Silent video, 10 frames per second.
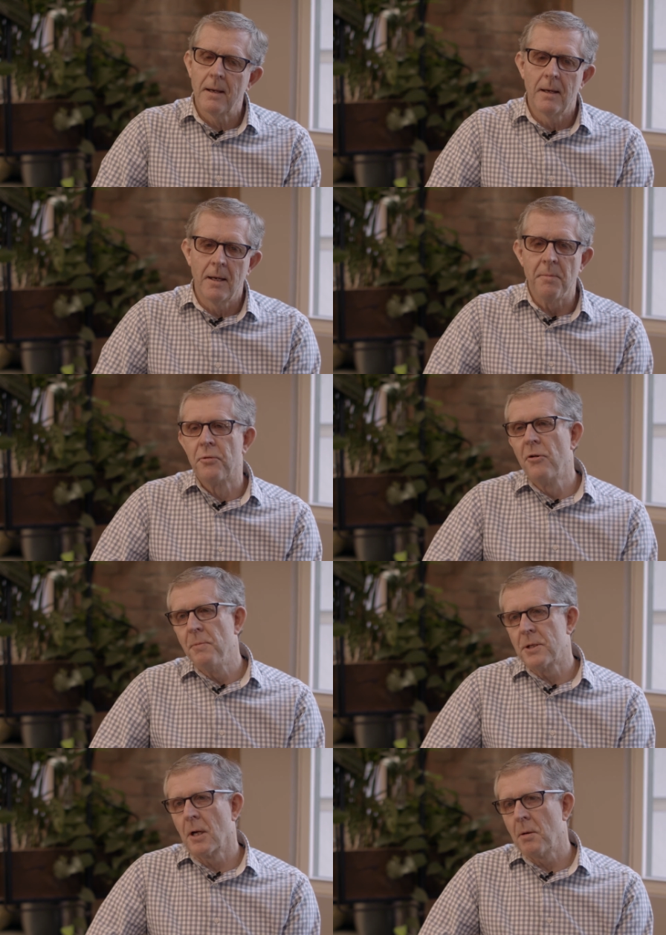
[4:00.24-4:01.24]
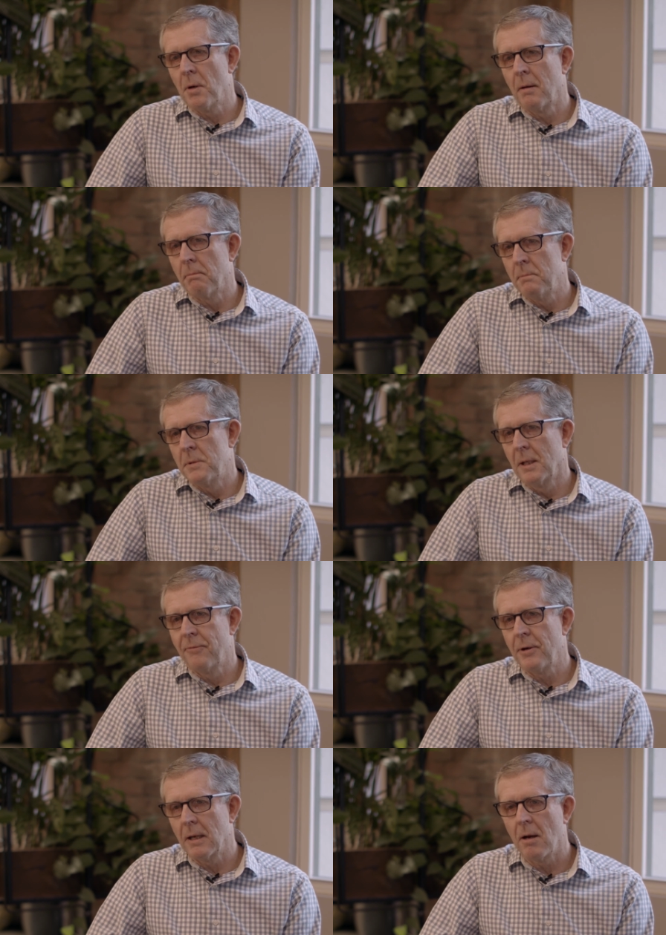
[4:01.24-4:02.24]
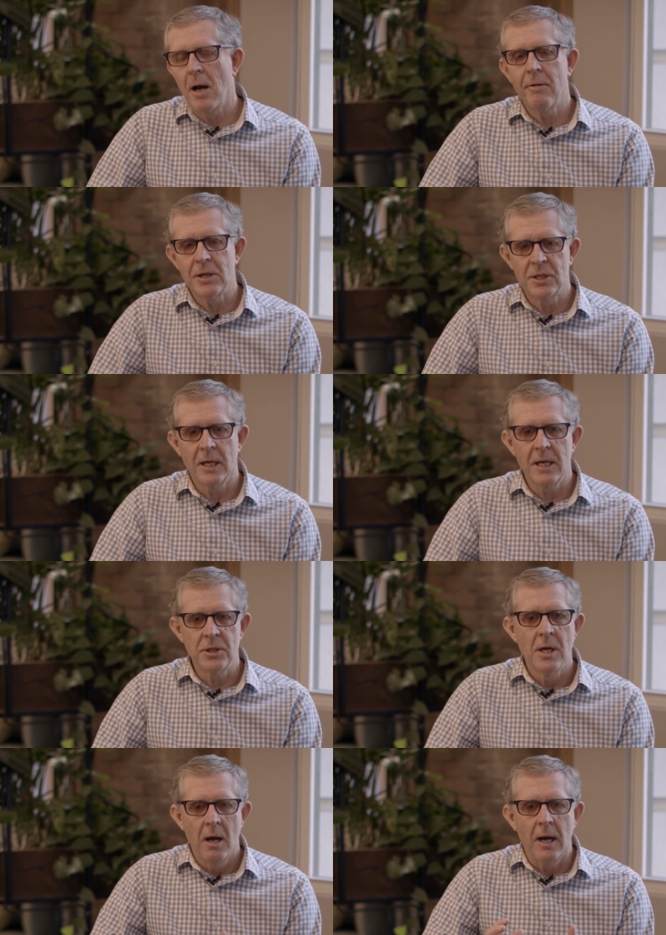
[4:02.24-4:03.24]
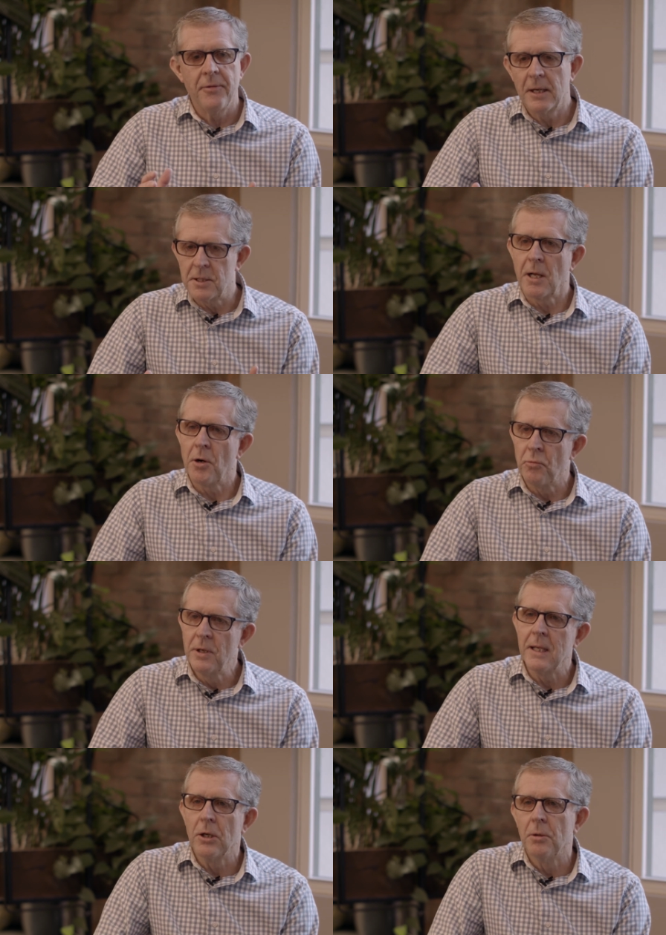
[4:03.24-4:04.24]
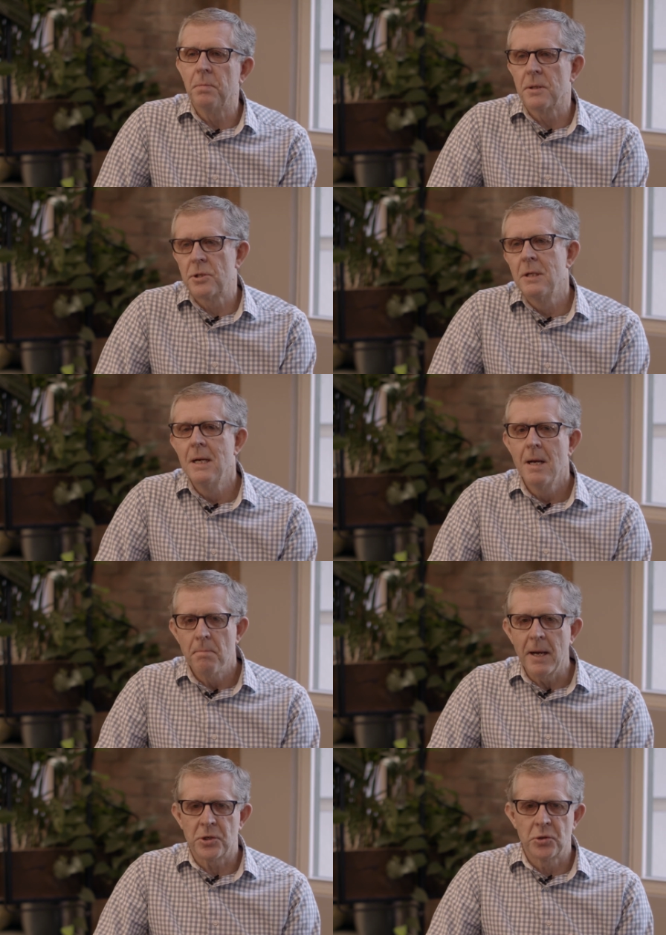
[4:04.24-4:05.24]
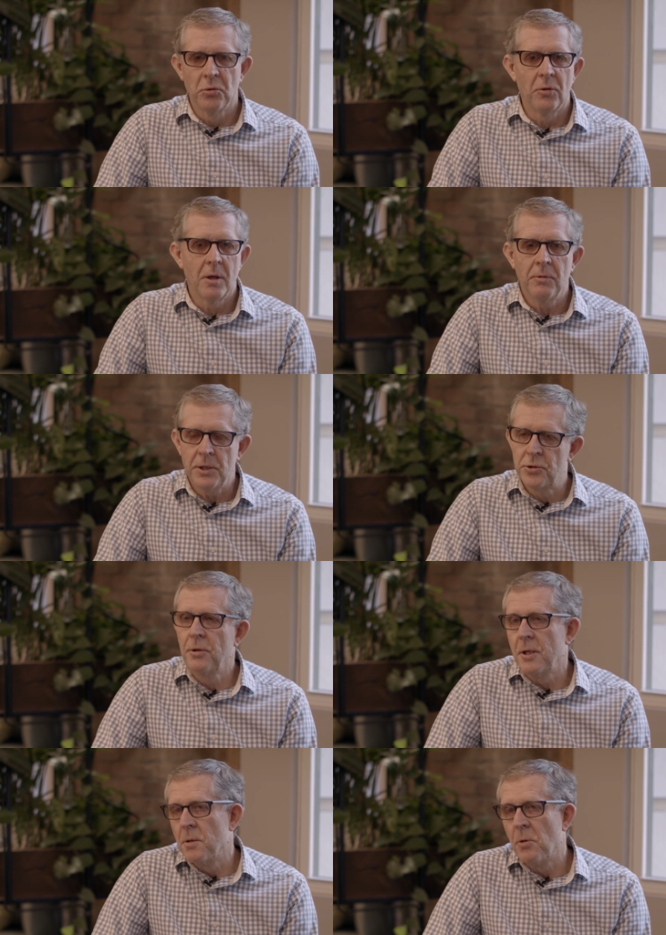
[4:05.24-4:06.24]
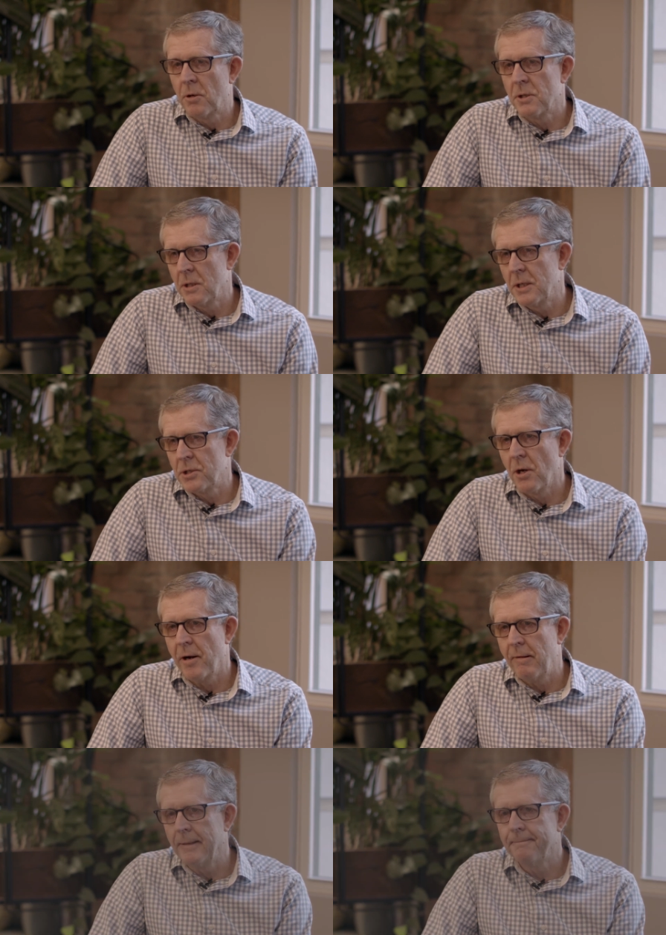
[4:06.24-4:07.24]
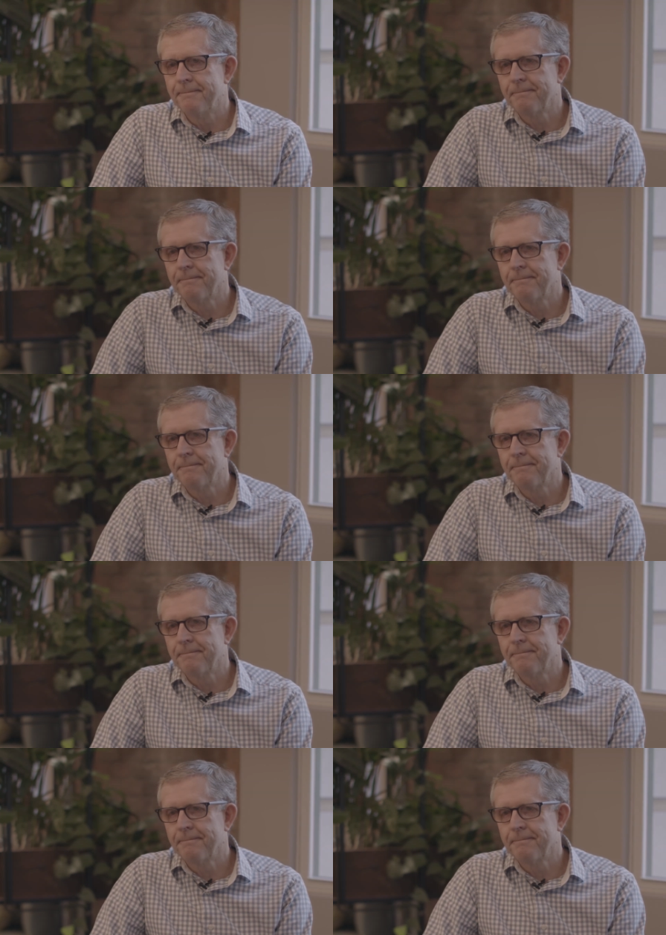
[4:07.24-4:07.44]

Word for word: uh, improvements I'm, I'm delivering in hiring stage. I think is going to really help us make sure that we truly democratize hiring.